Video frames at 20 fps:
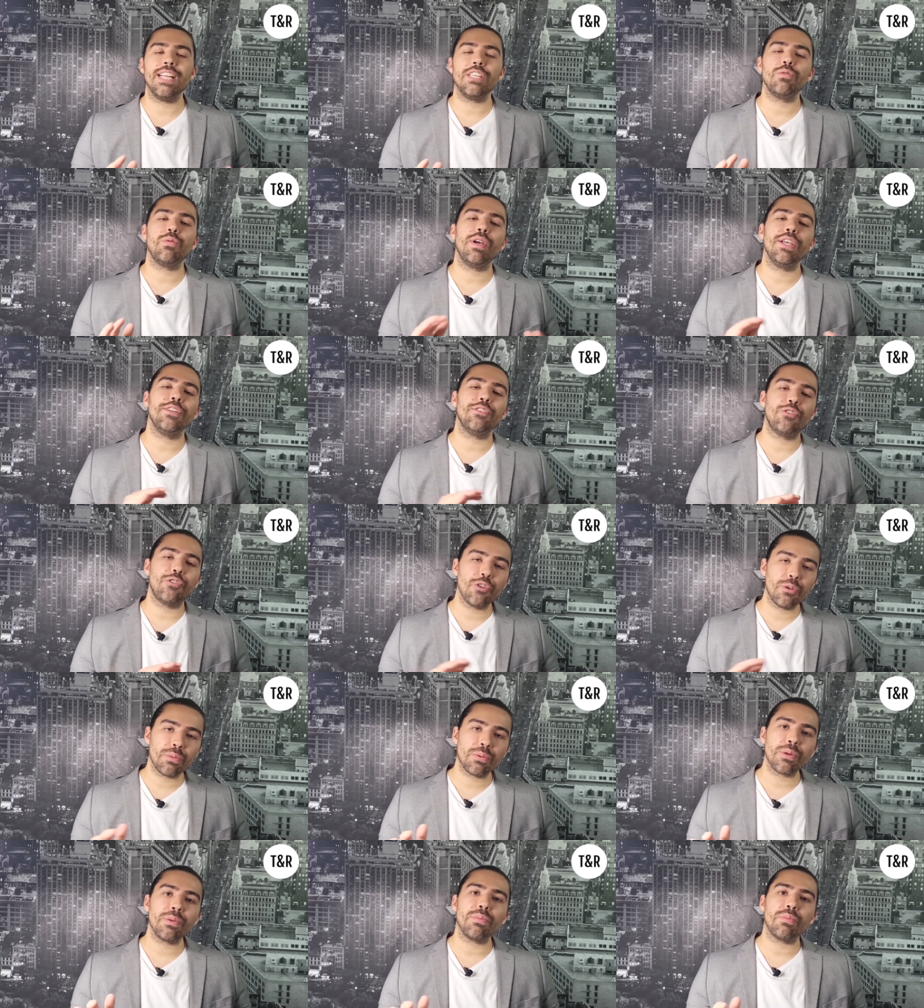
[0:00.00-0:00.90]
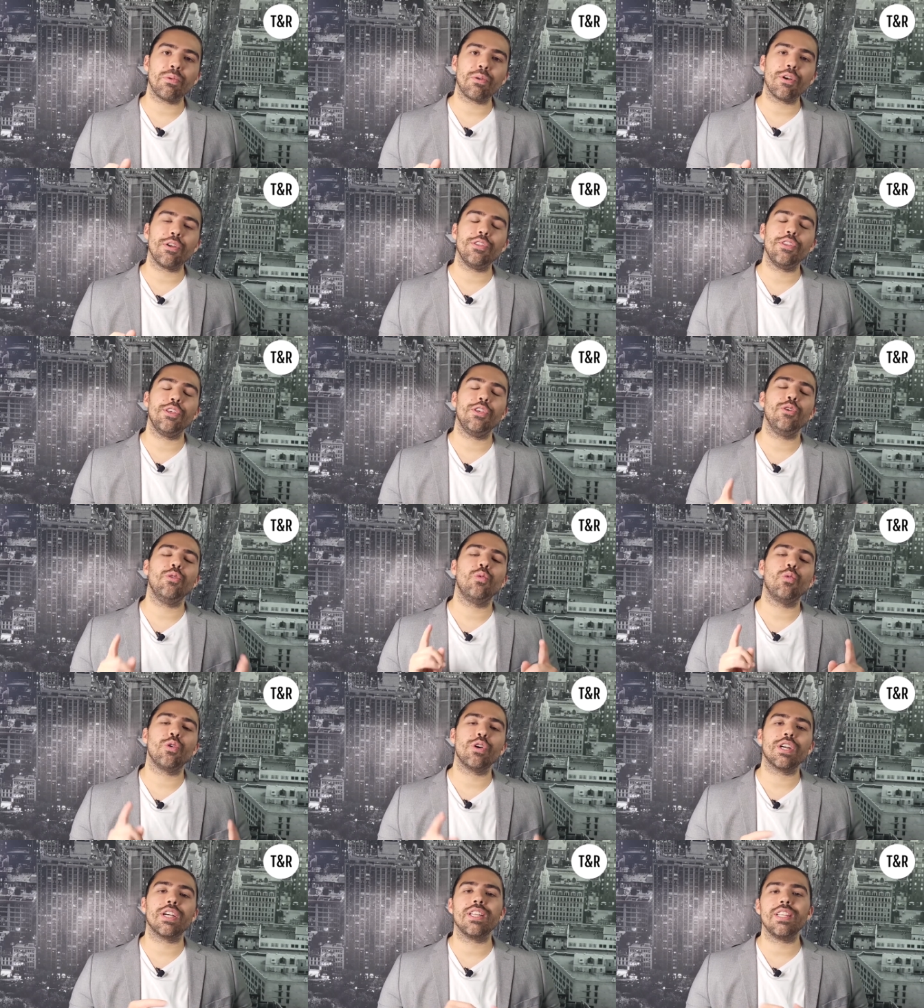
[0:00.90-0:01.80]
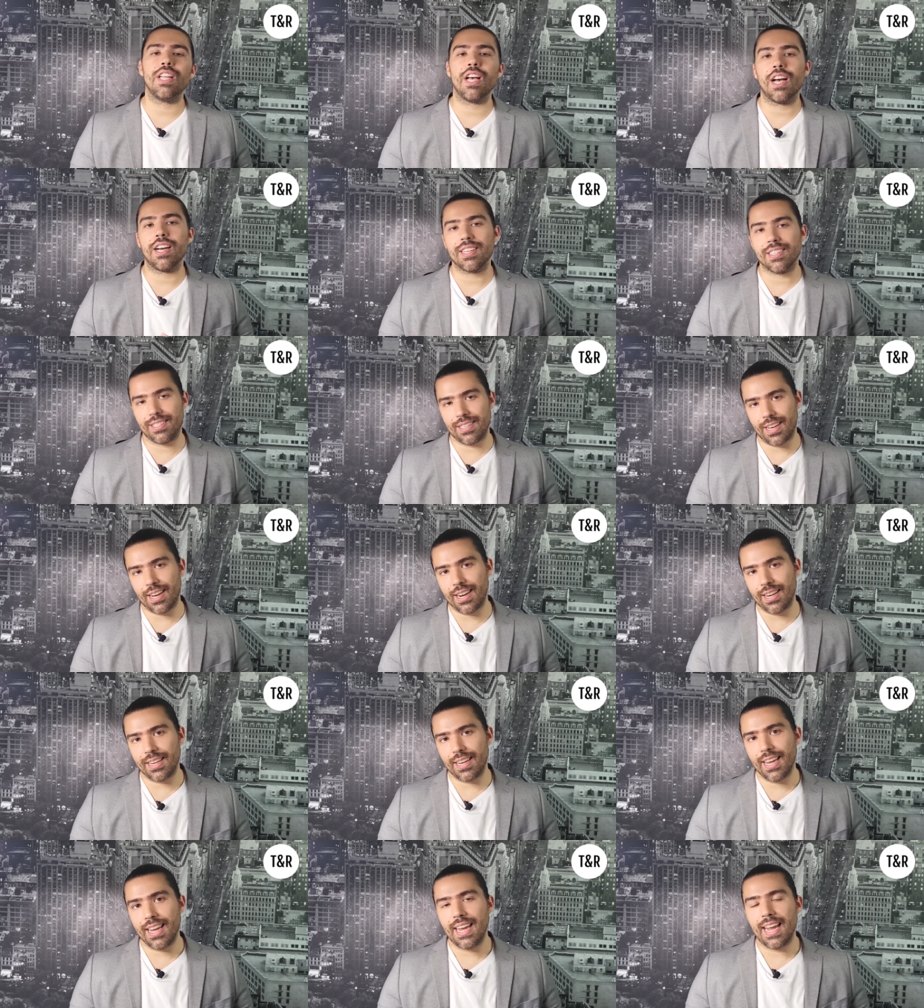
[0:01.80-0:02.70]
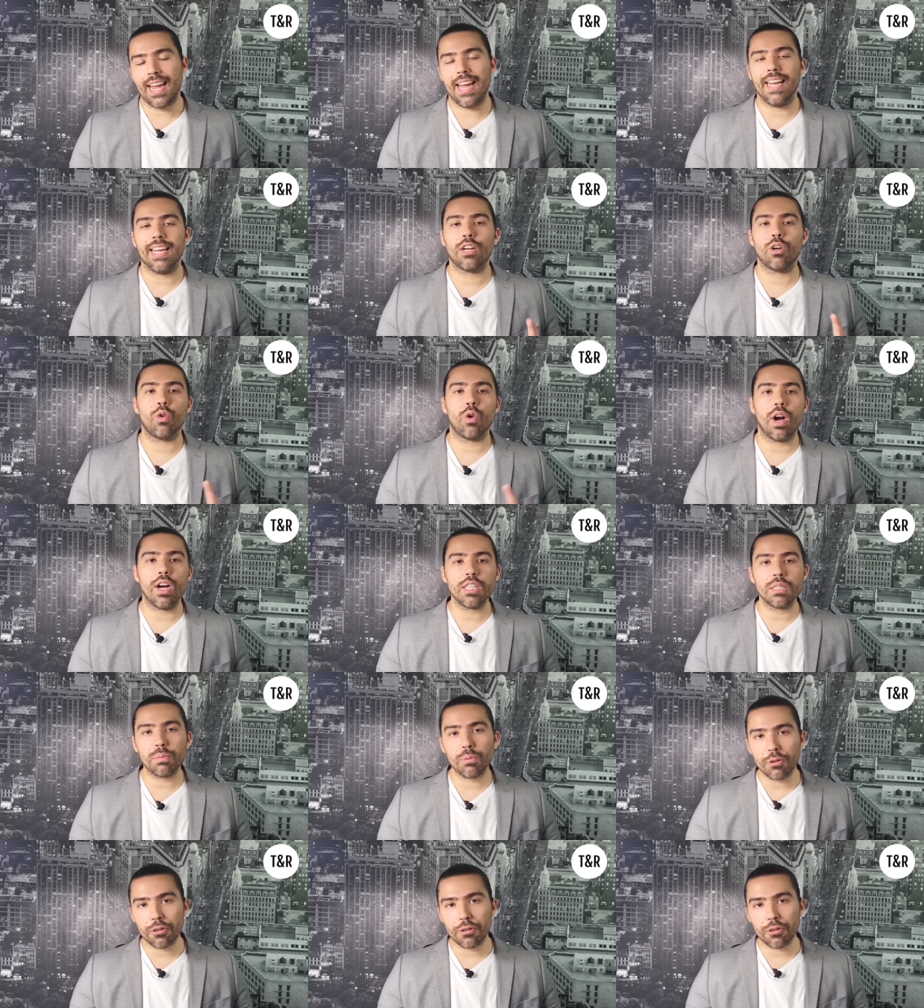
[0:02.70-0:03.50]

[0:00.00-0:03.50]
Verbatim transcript: why it's super important that you work alongside a cross-border